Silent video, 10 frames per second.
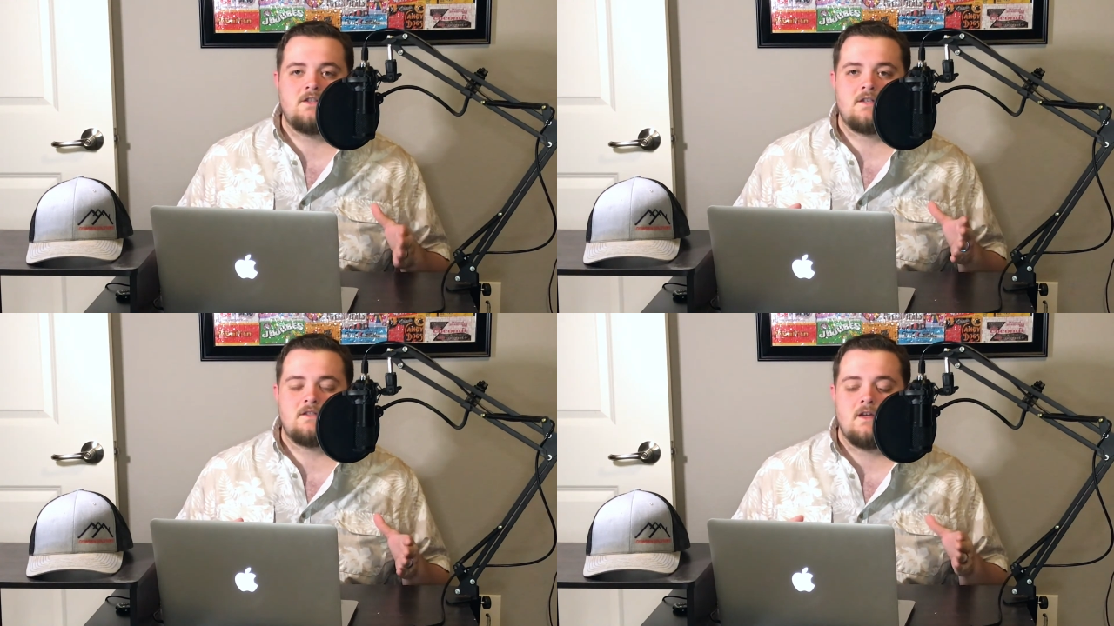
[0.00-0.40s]

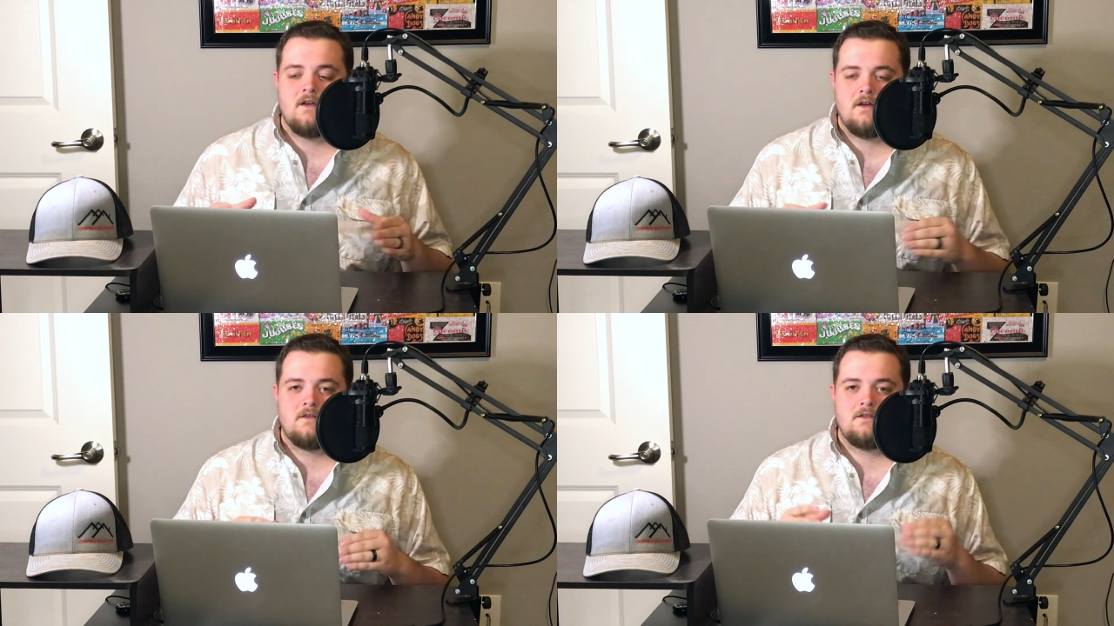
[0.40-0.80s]
Just
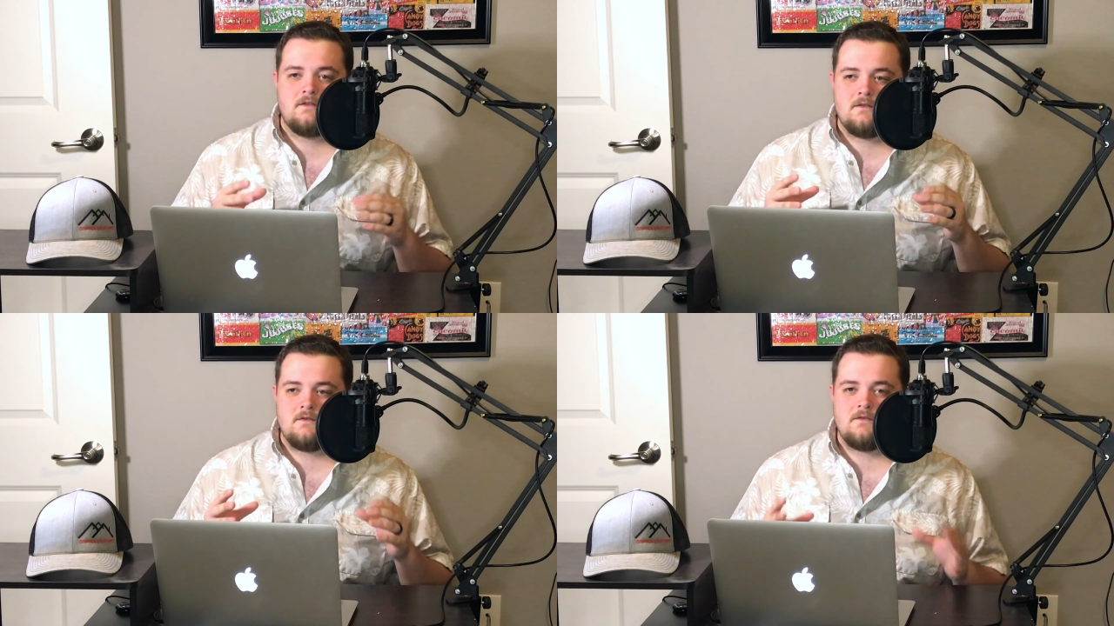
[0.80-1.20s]

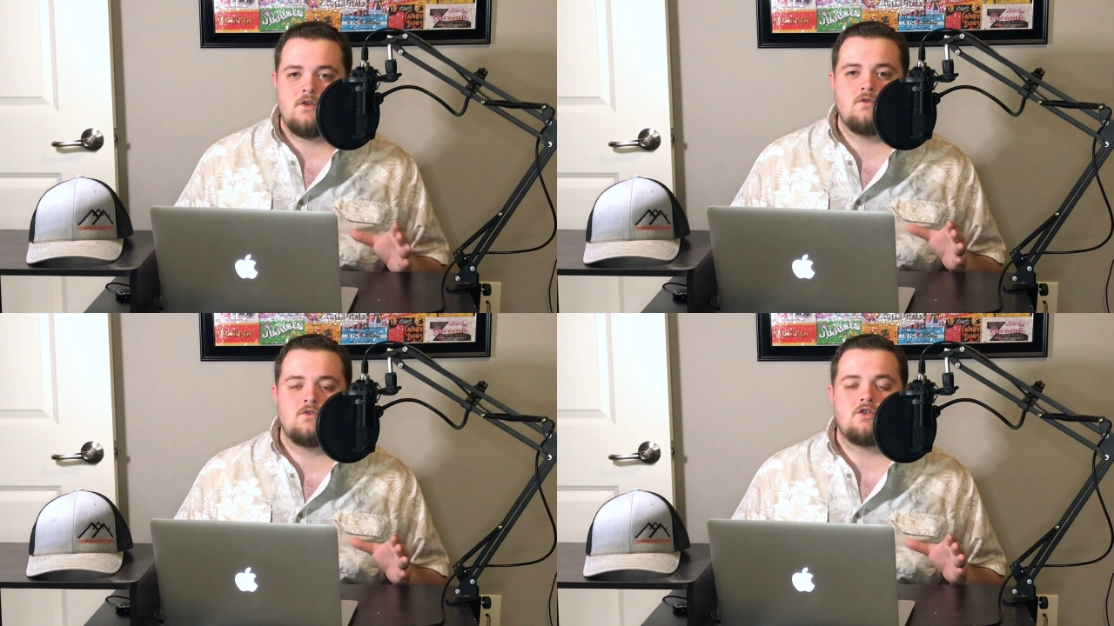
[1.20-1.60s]

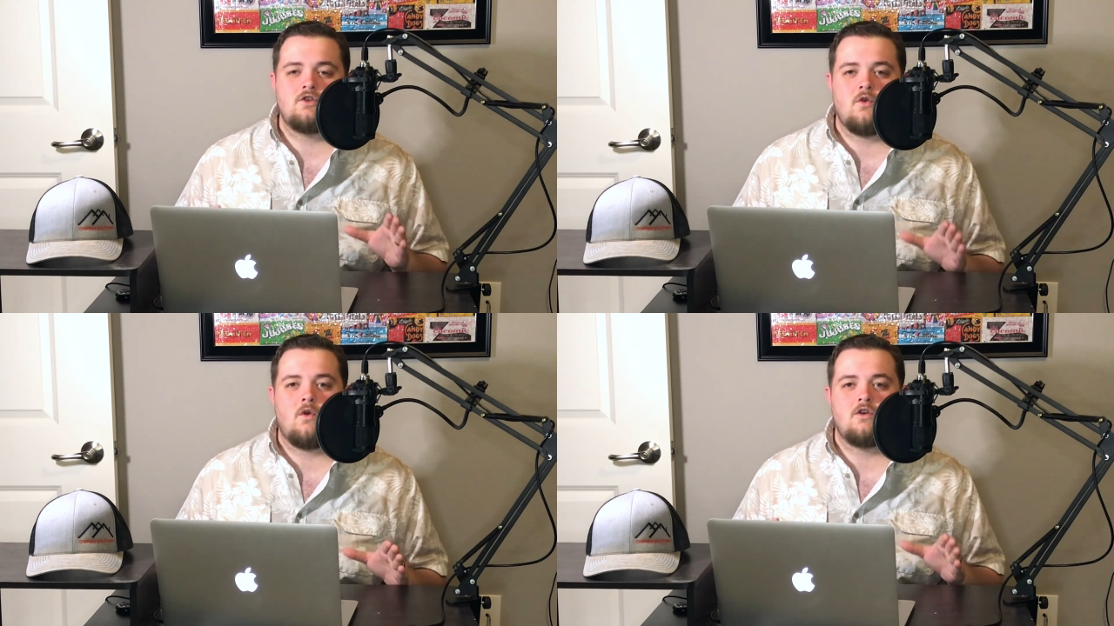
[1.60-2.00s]
use
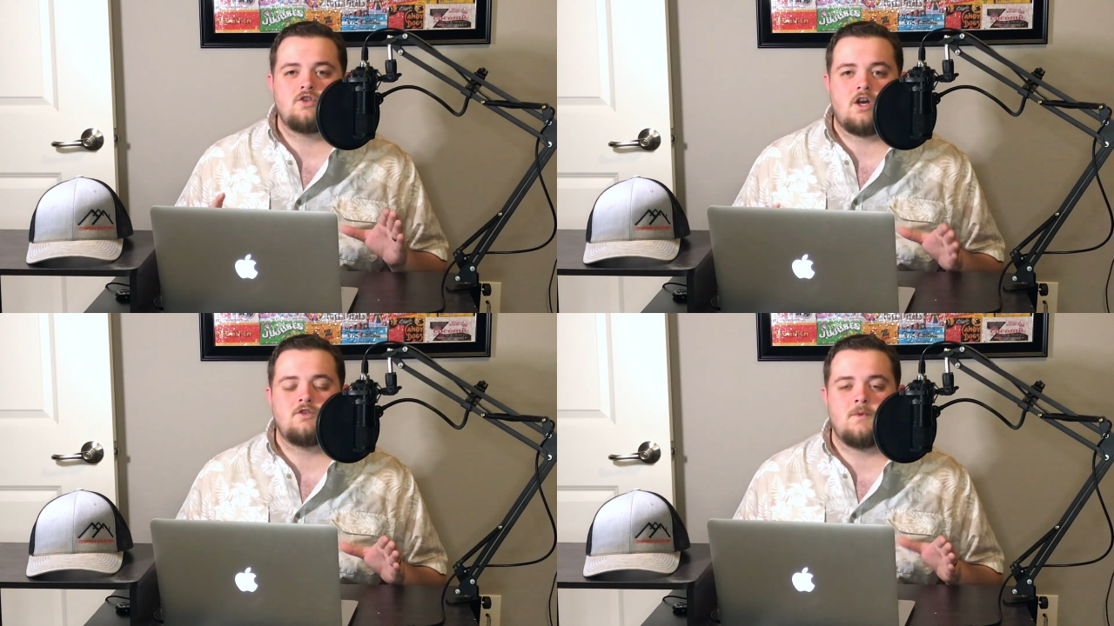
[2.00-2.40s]
your
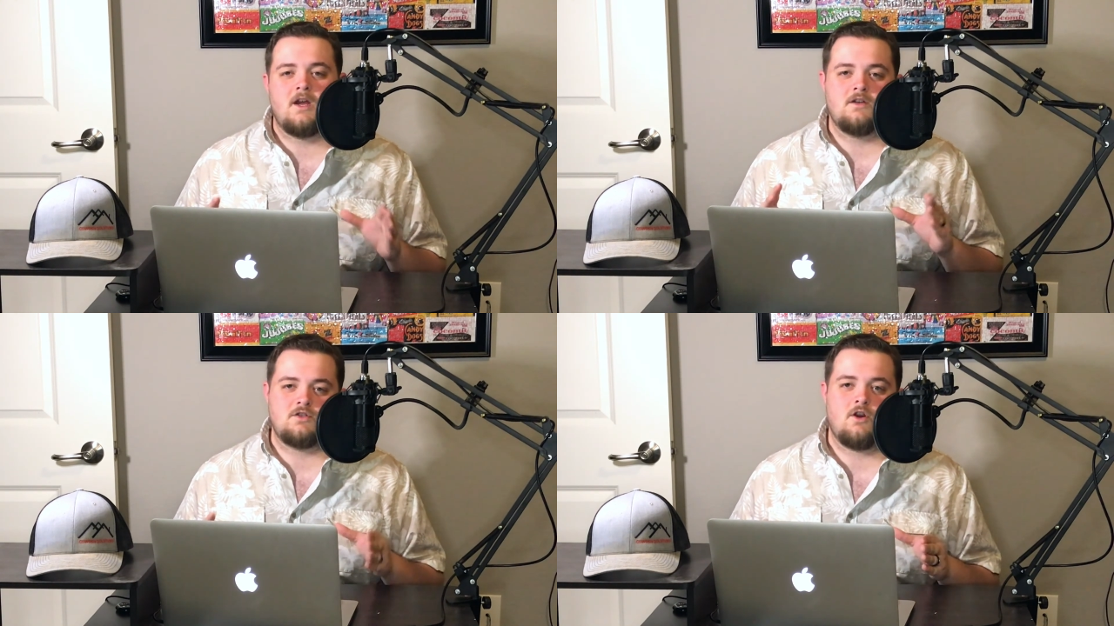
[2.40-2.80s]

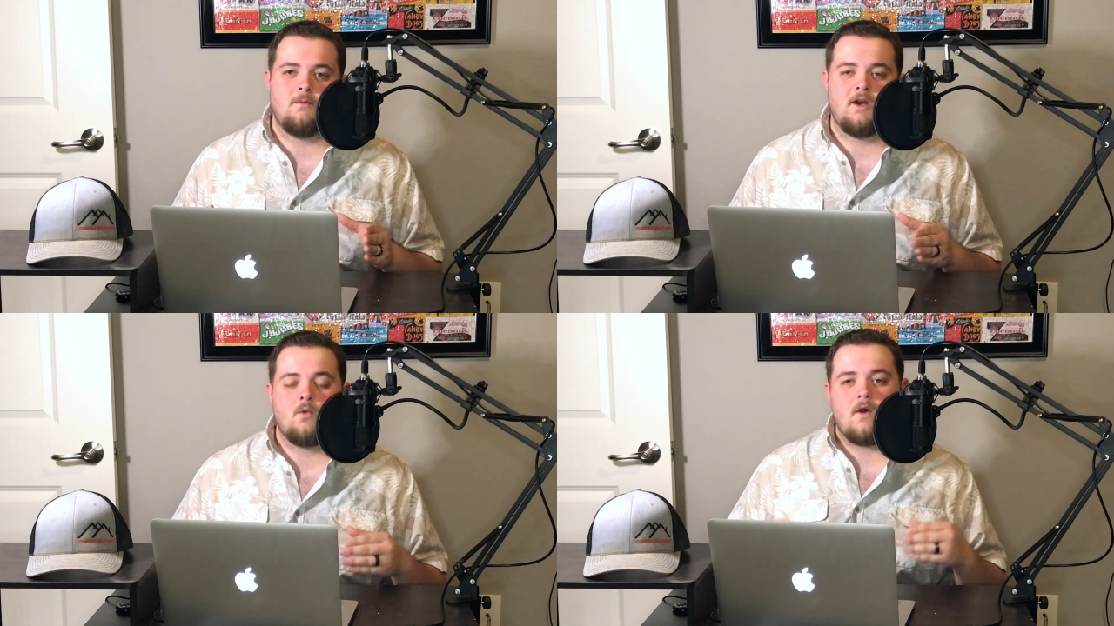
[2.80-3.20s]
judgment in
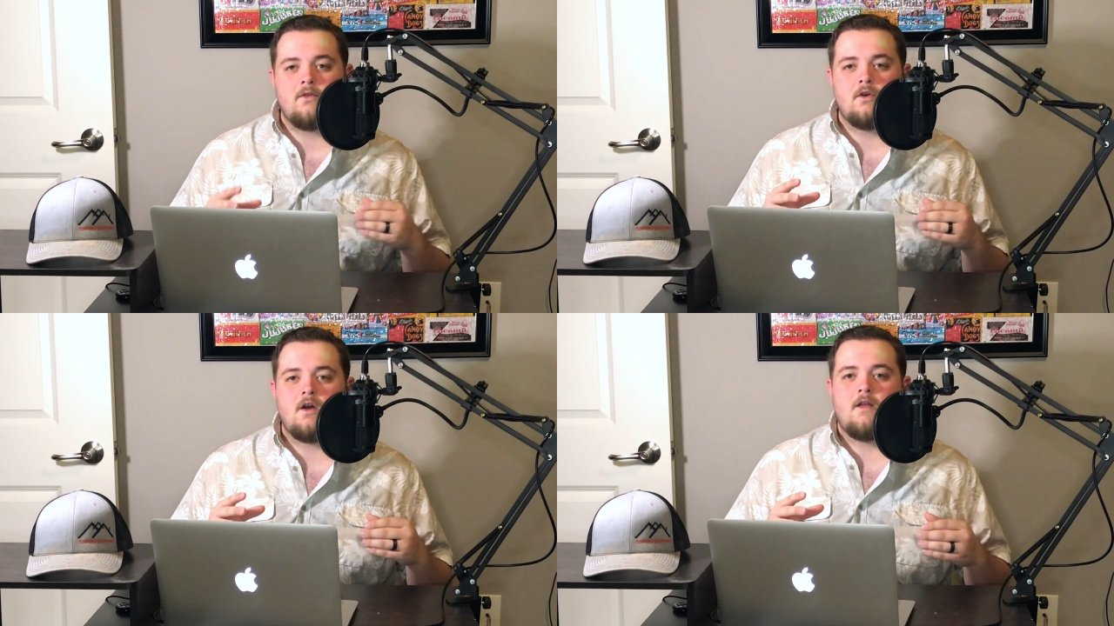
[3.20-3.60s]
determining
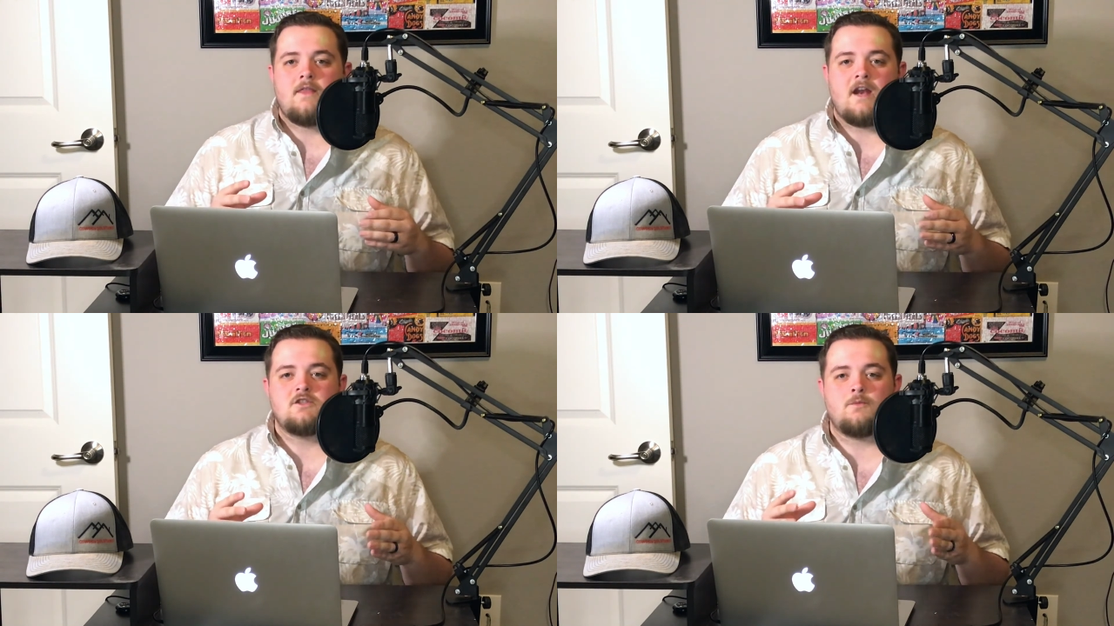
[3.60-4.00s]
whether or
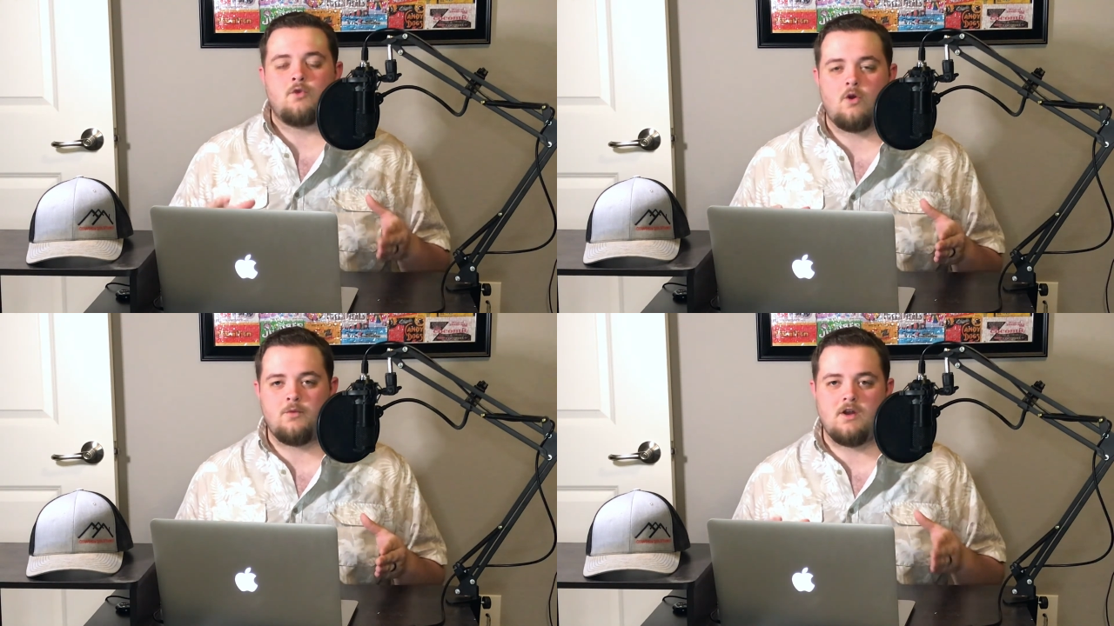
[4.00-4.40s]
not that is
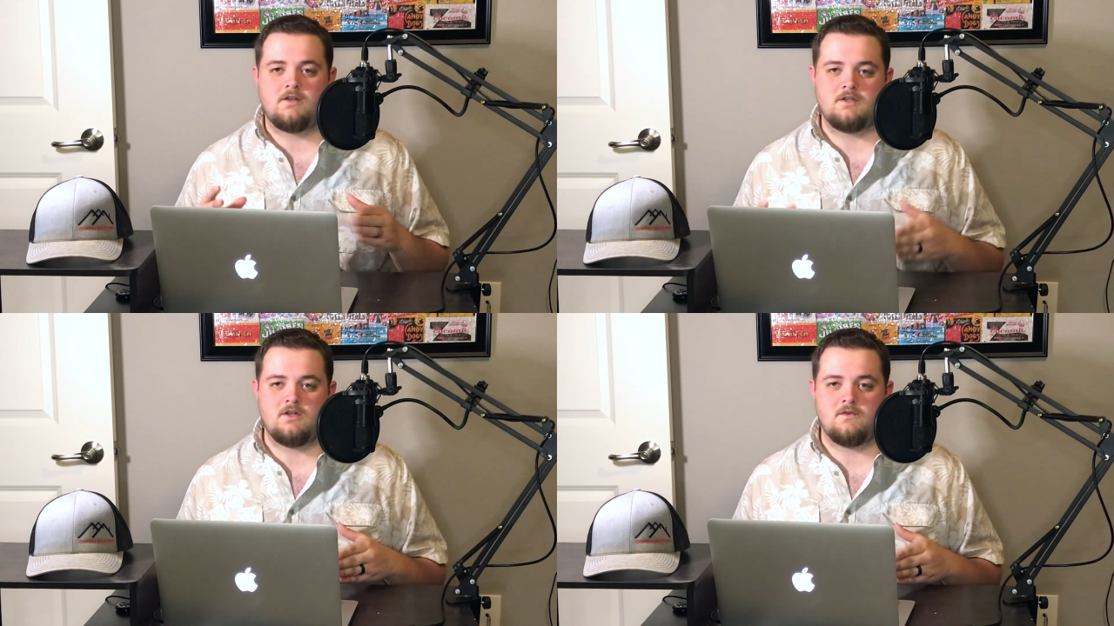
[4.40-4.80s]
appropriate to do